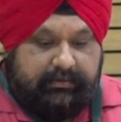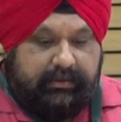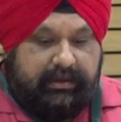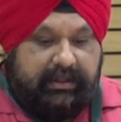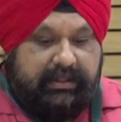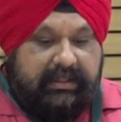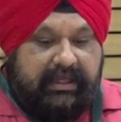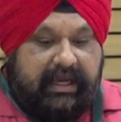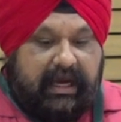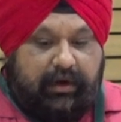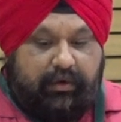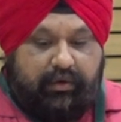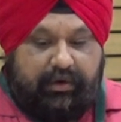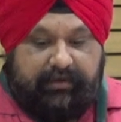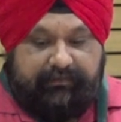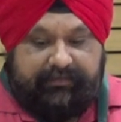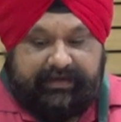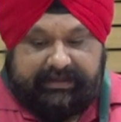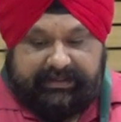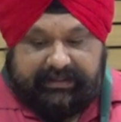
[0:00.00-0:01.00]
in the
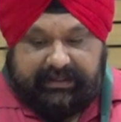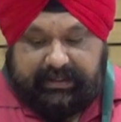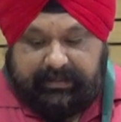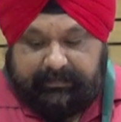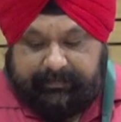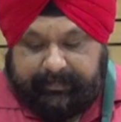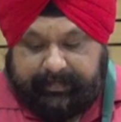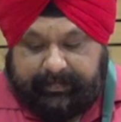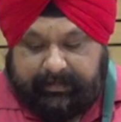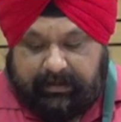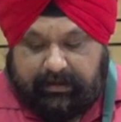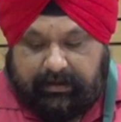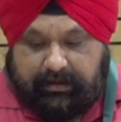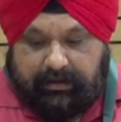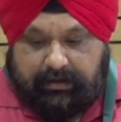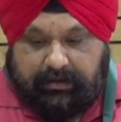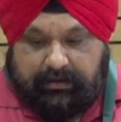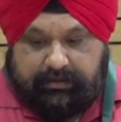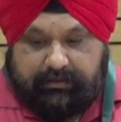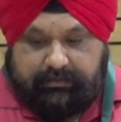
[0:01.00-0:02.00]
Arogya Vardhini
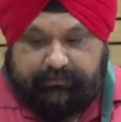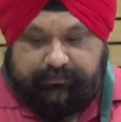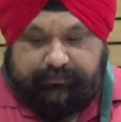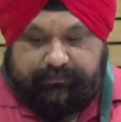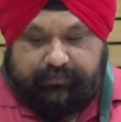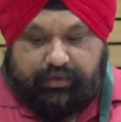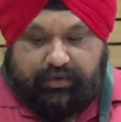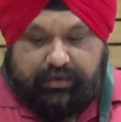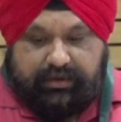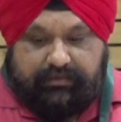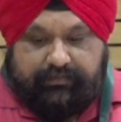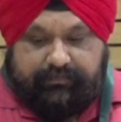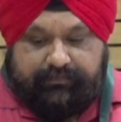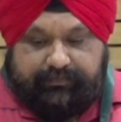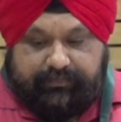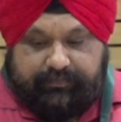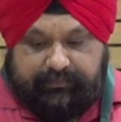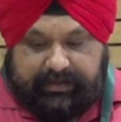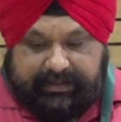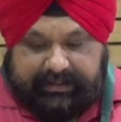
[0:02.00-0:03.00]
good
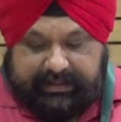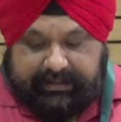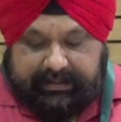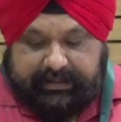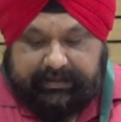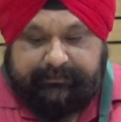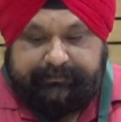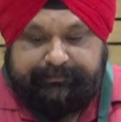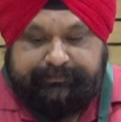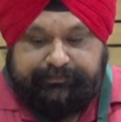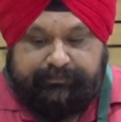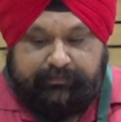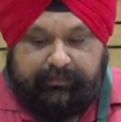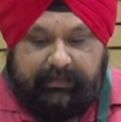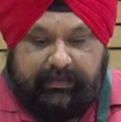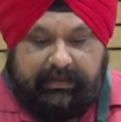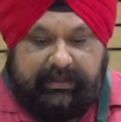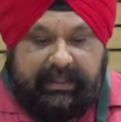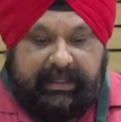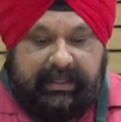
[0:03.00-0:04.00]
vertica.
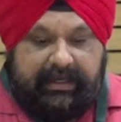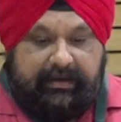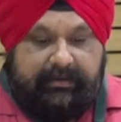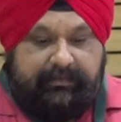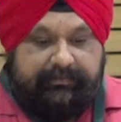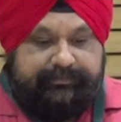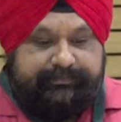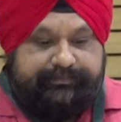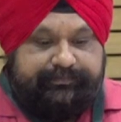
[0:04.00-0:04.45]
Then